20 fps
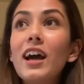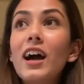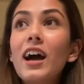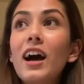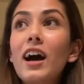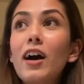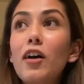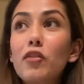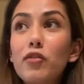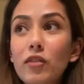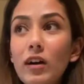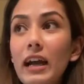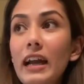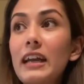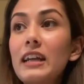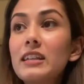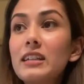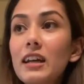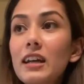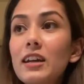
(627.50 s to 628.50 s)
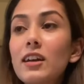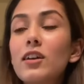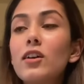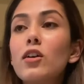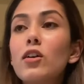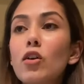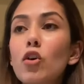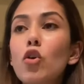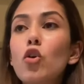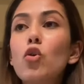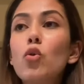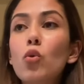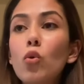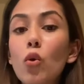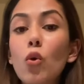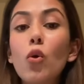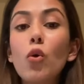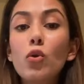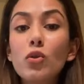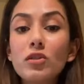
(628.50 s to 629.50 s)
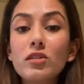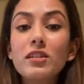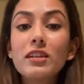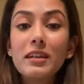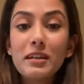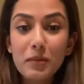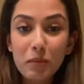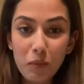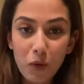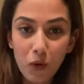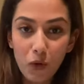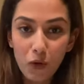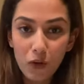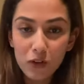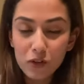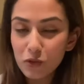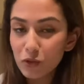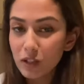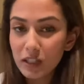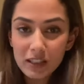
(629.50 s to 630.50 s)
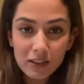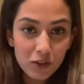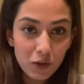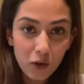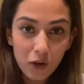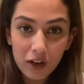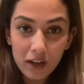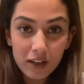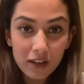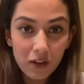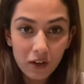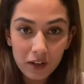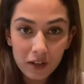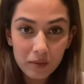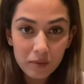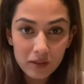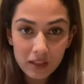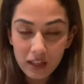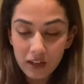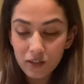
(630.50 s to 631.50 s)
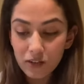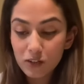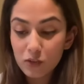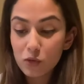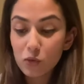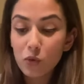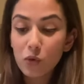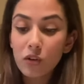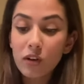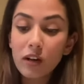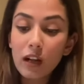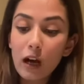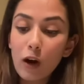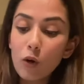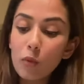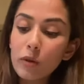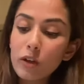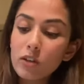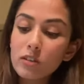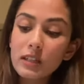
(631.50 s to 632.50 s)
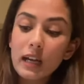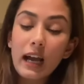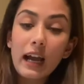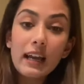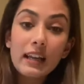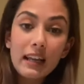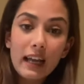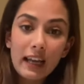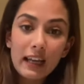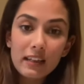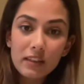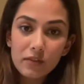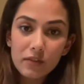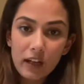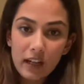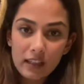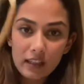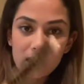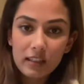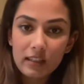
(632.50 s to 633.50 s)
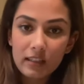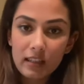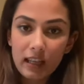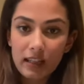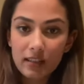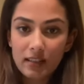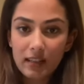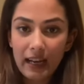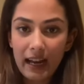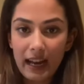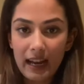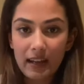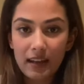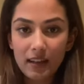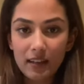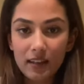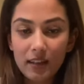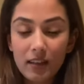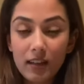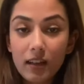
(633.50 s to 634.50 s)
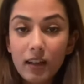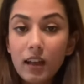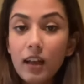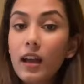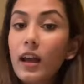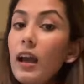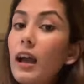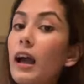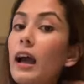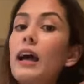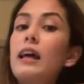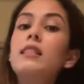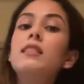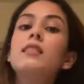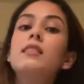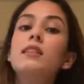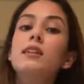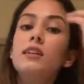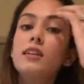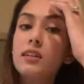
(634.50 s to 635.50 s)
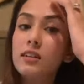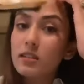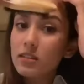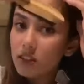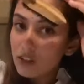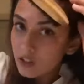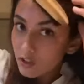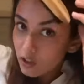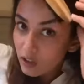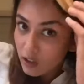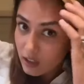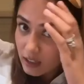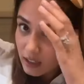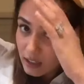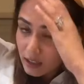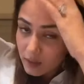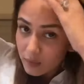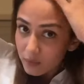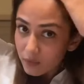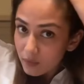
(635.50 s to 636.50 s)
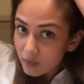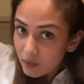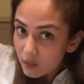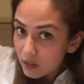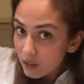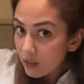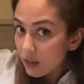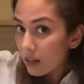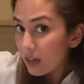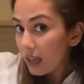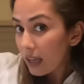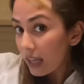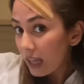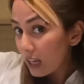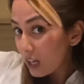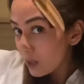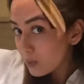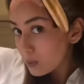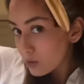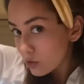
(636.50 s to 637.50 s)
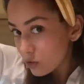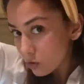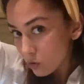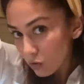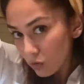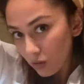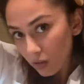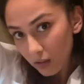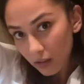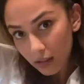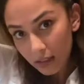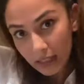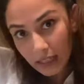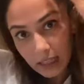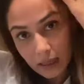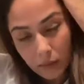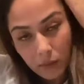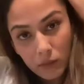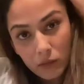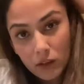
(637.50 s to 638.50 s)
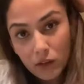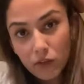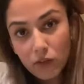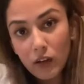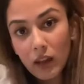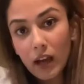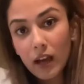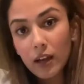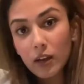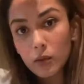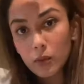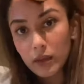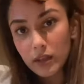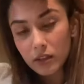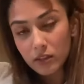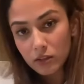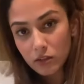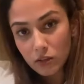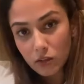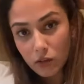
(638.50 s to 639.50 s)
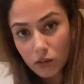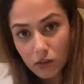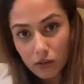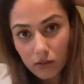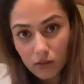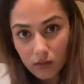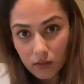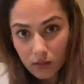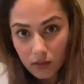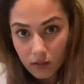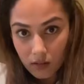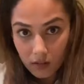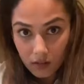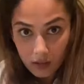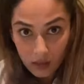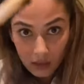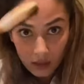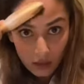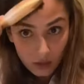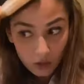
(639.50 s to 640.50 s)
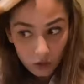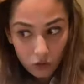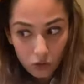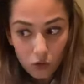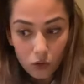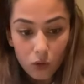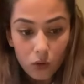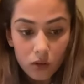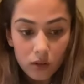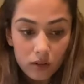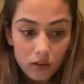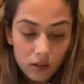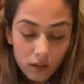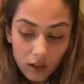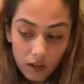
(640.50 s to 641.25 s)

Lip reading: a fight that who owns it more. So he's gone and got himself his own now, because I like the fact that this has a handle, and this really helps to tame the flyaways, you know. You don't